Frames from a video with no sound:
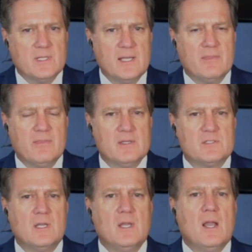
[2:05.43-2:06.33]
like
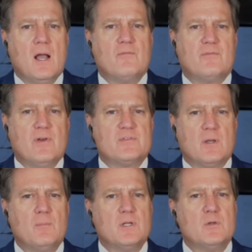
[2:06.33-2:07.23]
this of, of
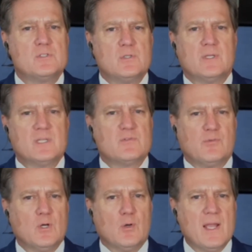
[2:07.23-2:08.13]
someone who's doing this
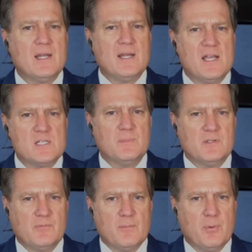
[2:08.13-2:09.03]
for
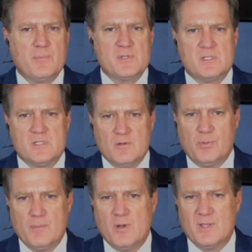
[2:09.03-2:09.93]
aggrandizement for the purposes of
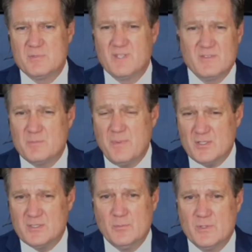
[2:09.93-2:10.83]
promoting themselves,
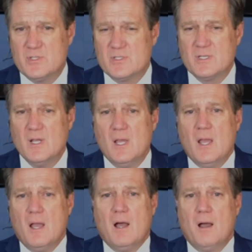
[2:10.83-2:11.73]
especially with just
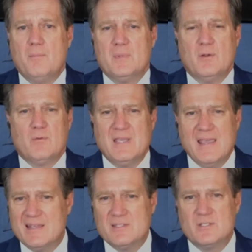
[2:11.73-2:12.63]
um, you know
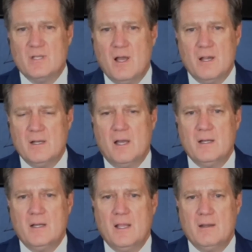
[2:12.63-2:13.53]
kids and un,
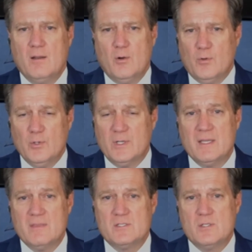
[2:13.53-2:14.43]
un, and are
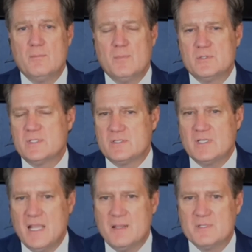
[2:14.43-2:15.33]
looking this almost
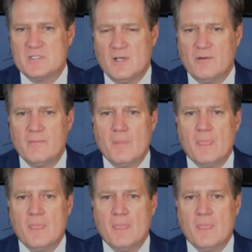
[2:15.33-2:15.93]
as a game itself,